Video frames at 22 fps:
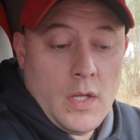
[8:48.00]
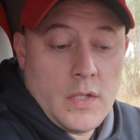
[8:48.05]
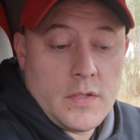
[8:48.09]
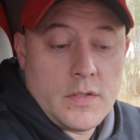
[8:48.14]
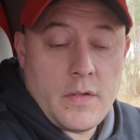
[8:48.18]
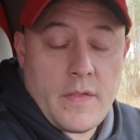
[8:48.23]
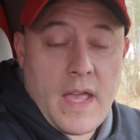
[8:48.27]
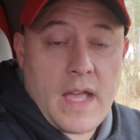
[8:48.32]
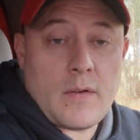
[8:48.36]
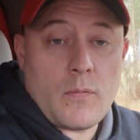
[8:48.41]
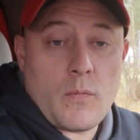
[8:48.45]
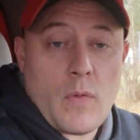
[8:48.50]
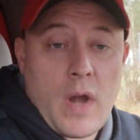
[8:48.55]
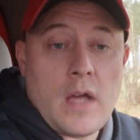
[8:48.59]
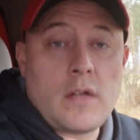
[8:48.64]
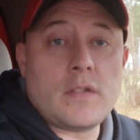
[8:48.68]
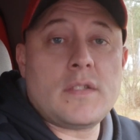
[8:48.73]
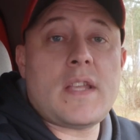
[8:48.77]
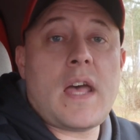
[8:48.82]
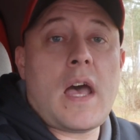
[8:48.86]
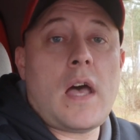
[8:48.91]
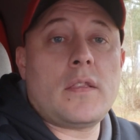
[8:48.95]
So that
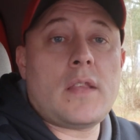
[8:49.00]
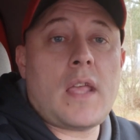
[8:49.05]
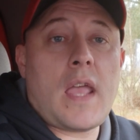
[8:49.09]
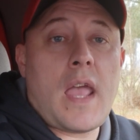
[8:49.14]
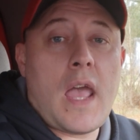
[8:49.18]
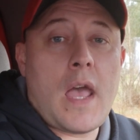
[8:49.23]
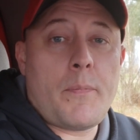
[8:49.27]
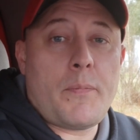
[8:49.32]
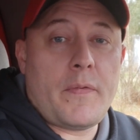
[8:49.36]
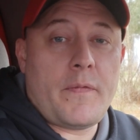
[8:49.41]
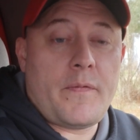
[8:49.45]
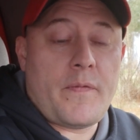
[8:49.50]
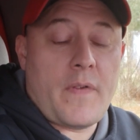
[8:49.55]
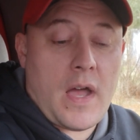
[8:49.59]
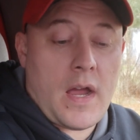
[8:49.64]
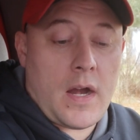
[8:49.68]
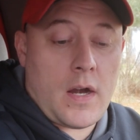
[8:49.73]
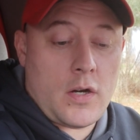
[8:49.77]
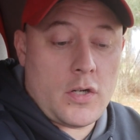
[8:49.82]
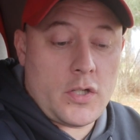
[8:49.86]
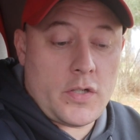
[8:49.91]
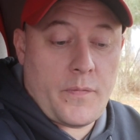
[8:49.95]
rounds out the
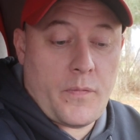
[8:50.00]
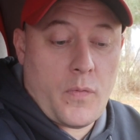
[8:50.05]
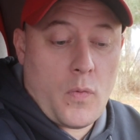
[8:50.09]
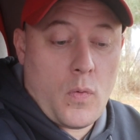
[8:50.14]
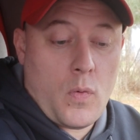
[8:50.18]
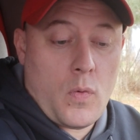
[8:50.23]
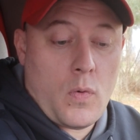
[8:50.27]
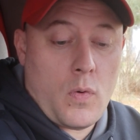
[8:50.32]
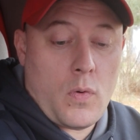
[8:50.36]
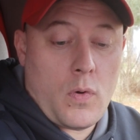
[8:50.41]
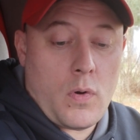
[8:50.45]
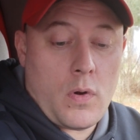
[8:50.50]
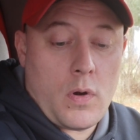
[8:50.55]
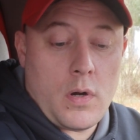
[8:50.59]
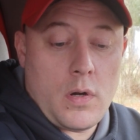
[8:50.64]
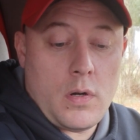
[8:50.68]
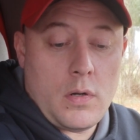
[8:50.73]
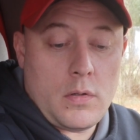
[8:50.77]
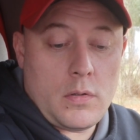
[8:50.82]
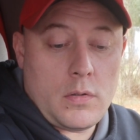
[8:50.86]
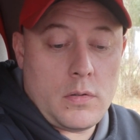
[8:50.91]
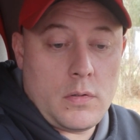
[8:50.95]
amplifiers
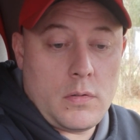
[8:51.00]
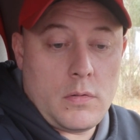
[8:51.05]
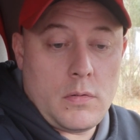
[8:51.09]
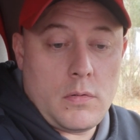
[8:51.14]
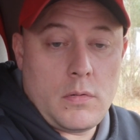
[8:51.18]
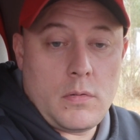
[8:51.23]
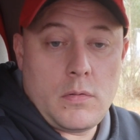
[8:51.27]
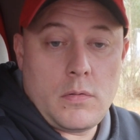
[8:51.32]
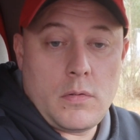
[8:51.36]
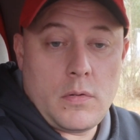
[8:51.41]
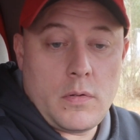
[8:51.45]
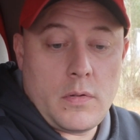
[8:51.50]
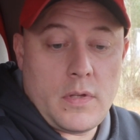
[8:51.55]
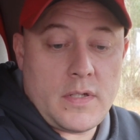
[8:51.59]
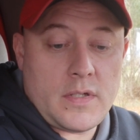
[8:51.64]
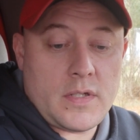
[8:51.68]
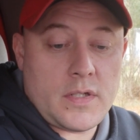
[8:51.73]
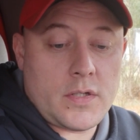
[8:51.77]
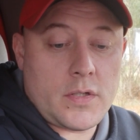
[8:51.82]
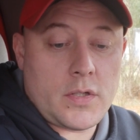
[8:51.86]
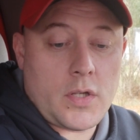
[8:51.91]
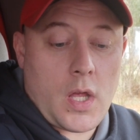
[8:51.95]
for
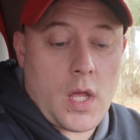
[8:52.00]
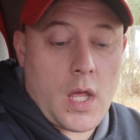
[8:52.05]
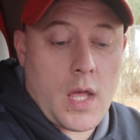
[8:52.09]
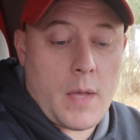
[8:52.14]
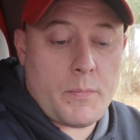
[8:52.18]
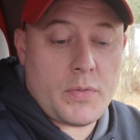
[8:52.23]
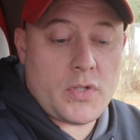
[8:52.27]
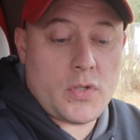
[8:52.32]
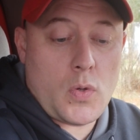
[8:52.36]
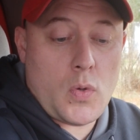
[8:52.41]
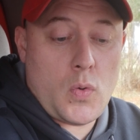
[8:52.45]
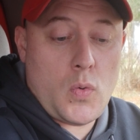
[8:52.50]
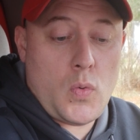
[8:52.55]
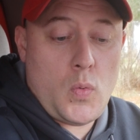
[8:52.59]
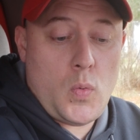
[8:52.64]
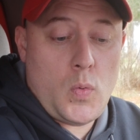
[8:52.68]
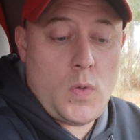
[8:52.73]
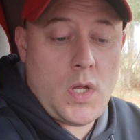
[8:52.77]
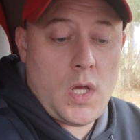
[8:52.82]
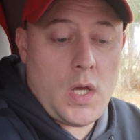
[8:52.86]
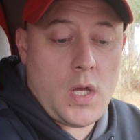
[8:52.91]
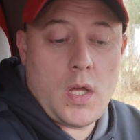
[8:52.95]
this
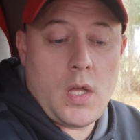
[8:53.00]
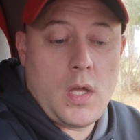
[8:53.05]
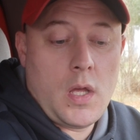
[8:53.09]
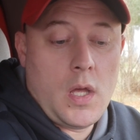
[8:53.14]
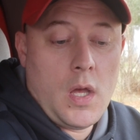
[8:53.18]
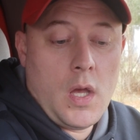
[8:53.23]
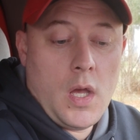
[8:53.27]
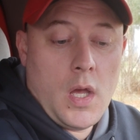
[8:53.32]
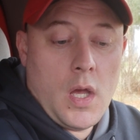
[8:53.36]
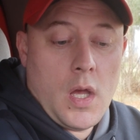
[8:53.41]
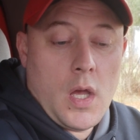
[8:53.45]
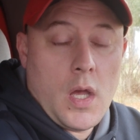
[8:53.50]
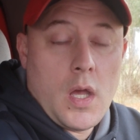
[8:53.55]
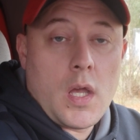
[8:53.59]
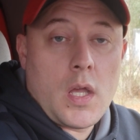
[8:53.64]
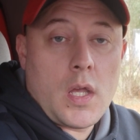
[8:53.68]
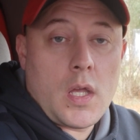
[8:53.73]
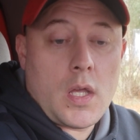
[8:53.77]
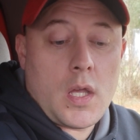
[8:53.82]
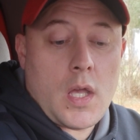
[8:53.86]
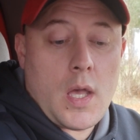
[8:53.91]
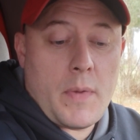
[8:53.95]
episode.
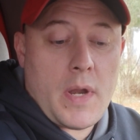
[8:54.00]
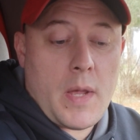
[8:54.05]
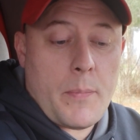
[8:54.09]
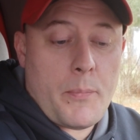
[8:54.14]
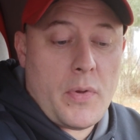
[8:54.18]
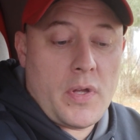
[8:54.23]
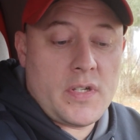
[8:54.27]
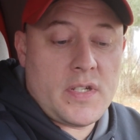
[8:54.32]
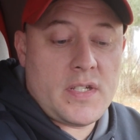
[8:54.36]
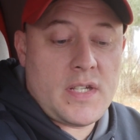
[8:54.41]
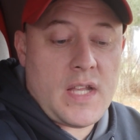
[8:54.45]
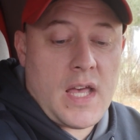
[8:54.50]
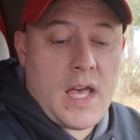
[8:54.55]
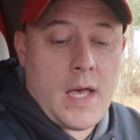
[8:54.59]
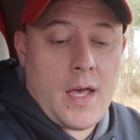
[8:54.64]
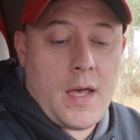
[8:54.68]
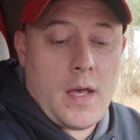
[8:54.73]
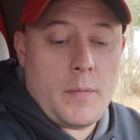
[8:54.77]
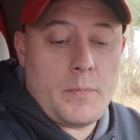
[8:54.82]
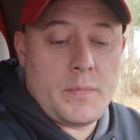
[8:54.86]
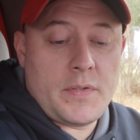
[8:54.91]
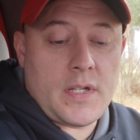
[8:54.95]
Coming up on
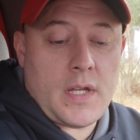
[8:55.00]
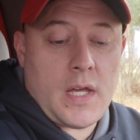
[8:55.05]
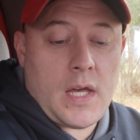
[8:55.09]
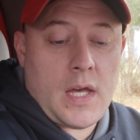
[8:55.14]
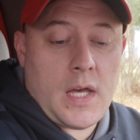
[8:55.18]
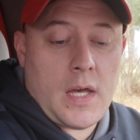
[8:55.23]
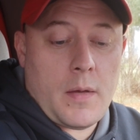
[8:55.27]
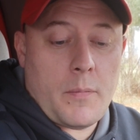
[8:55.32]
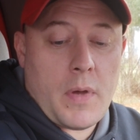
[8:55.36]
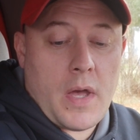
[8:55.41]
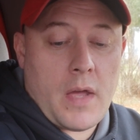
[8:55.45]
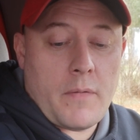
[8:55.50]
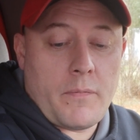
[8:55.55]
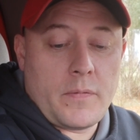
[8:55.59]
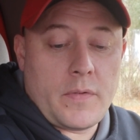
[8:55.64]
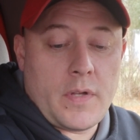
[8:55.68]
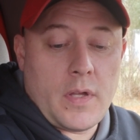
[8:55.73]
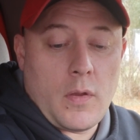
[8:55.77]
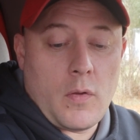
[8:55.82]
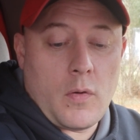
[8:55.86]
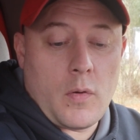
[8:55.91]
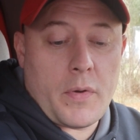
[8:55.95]
subs, I
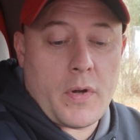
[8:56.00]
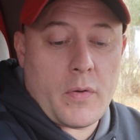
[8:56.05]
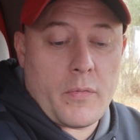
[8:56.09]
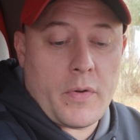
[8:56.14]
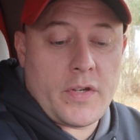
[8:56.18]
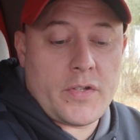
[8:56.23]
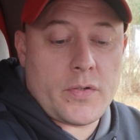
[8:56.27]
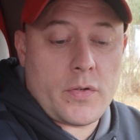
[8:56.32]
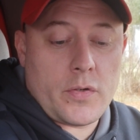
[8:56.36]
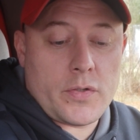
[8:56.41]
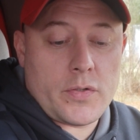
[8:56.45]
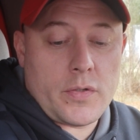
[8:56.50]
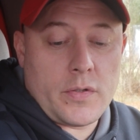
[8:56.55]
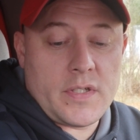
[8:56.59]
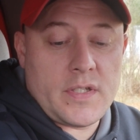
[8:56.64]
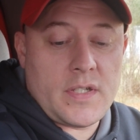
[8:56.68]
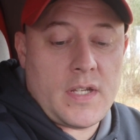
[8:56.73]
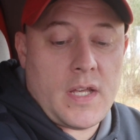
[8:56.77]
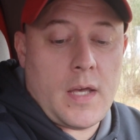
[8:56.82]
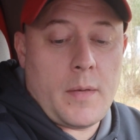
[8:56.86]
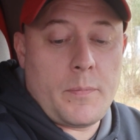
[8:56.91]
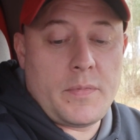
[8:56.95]
did a little bit of research on
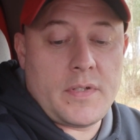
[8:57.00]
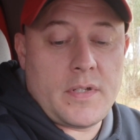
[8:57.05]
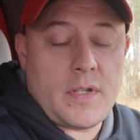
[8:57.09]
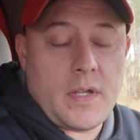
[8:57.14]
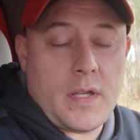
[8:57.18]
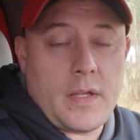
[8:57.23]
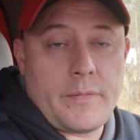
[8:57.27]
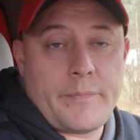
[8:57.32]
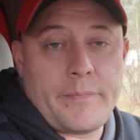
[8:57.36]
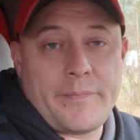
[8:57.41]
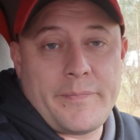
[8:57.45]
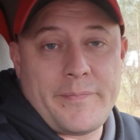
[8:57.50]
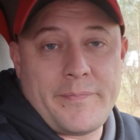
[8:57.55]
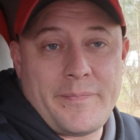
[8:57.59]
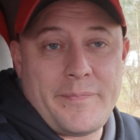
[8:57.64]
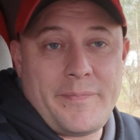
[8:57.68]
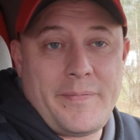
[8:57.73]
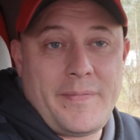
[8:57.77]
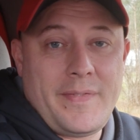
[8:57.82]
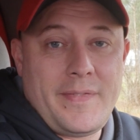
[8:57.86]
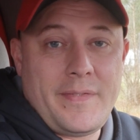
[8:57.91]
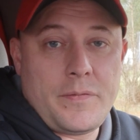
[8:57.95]
subs.
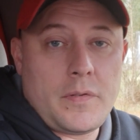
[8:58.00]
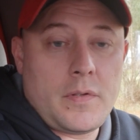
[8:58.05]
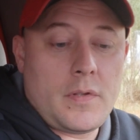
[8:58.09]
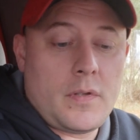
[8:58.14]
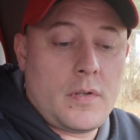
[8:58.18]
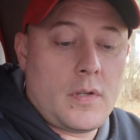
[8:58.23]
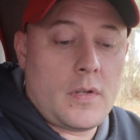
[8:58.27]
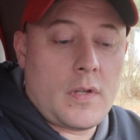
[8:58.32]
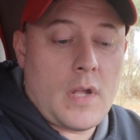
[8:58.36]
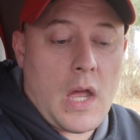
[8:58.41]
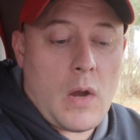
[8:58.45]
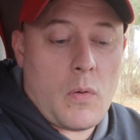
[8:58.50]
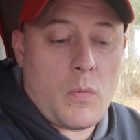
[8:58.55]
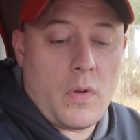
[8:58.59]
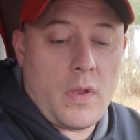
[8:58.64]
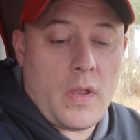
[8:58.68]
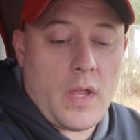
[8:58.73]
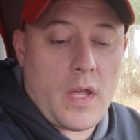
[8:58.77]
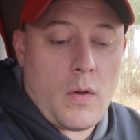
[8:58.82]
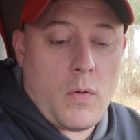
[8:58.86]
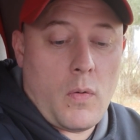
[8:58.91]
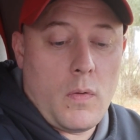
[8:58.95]
Not
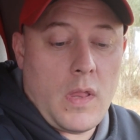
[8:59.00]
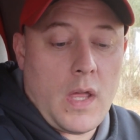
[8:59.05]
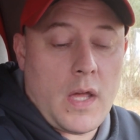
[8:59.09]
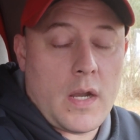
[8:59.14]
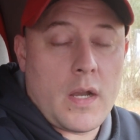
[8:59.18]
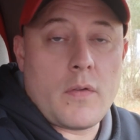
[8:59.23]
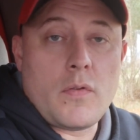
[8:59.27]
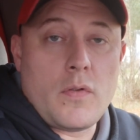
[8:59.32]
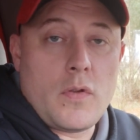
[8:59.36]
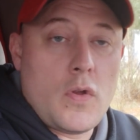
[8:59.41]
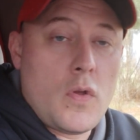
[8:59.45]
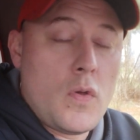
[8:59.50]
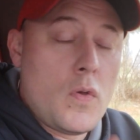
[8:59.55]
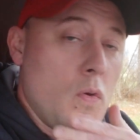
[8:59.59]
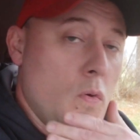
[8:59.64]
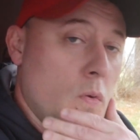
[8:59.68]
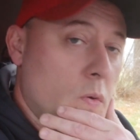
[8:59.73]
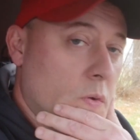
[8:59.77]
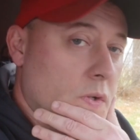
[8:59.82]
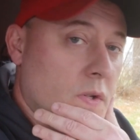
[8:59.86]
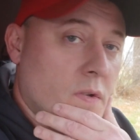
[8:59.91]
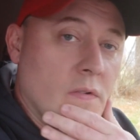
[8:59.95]
really a whole lot of
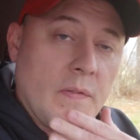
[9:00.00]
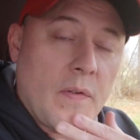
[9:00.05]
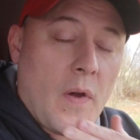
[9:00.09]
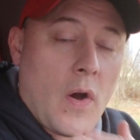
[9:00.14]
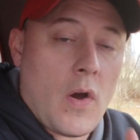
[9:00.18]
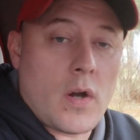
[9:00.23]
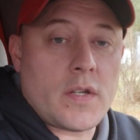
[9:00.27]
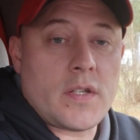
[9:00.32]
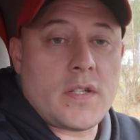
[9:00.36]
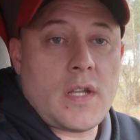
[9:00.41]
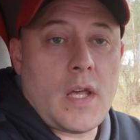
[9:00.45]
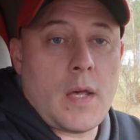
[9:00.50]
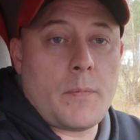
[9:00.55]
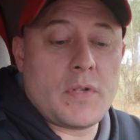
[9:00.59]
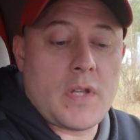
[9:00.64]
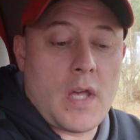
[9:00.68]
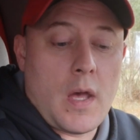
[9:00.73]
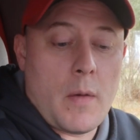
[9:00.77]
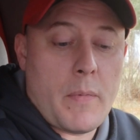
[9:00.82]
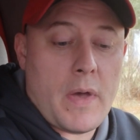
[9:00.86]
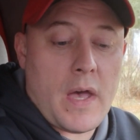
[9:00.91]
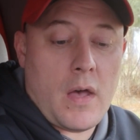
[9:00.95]
news as far as subs
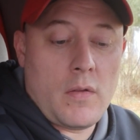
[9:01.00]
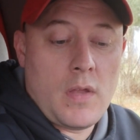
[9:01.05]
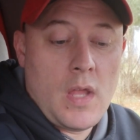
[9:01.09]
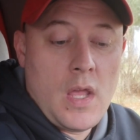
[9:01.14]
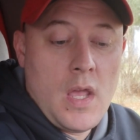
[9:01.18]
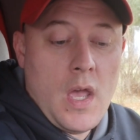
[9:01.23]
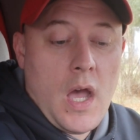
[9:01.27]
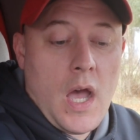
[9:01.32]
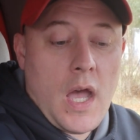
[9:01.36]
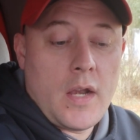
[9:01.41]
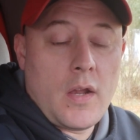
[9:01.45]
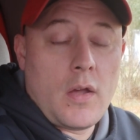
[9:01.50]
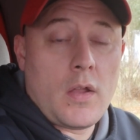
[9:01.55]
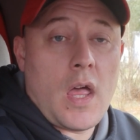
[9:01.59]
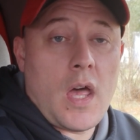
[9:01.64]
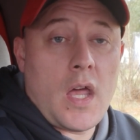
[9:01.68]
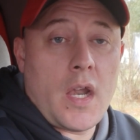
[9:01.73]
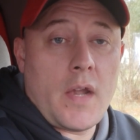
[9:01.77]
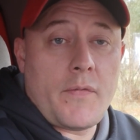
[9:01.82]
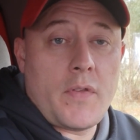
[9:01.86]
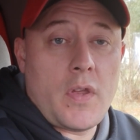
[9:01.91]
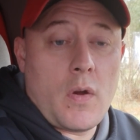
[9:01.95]
come out. I know a
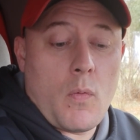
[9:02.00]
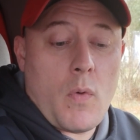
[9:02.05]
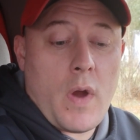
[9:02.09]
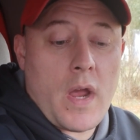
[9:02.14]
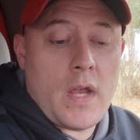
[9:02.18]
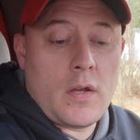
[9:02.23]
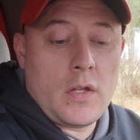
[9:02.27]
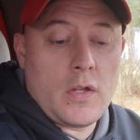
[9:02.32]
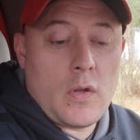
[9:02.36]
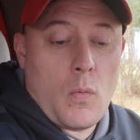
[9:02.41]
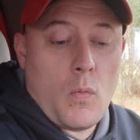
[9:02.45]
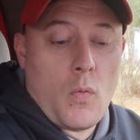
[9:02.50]
lot of you are waiting on the